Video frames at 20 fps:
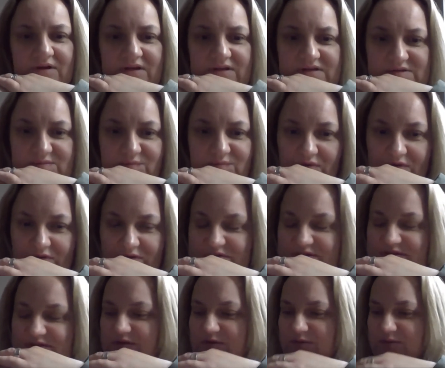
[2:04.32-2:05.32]
really small,
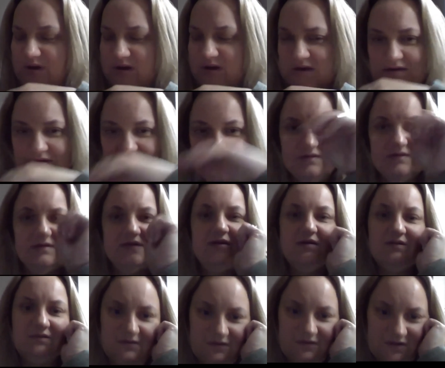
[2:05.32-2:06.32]
so
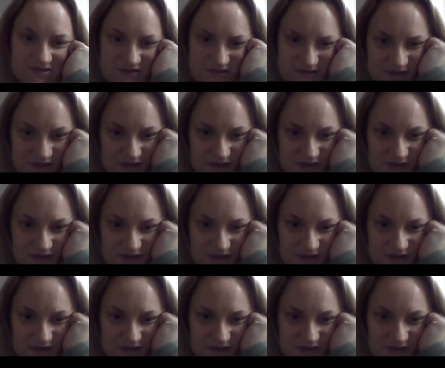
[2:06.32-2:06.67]
this is